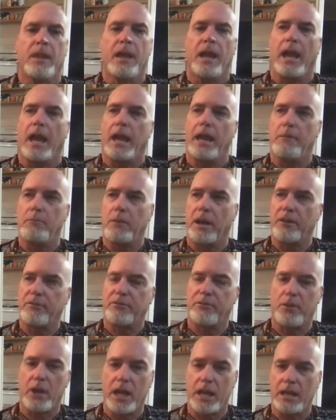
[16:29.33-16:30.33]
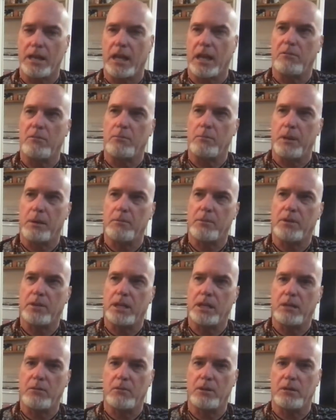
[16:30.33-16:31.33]
And my friend, I remember
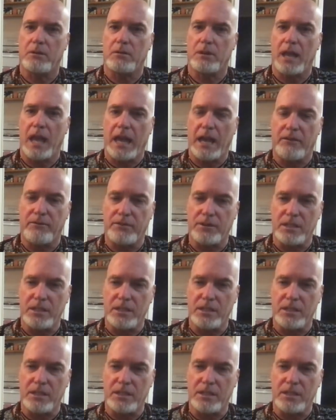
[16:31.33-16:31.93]
he would have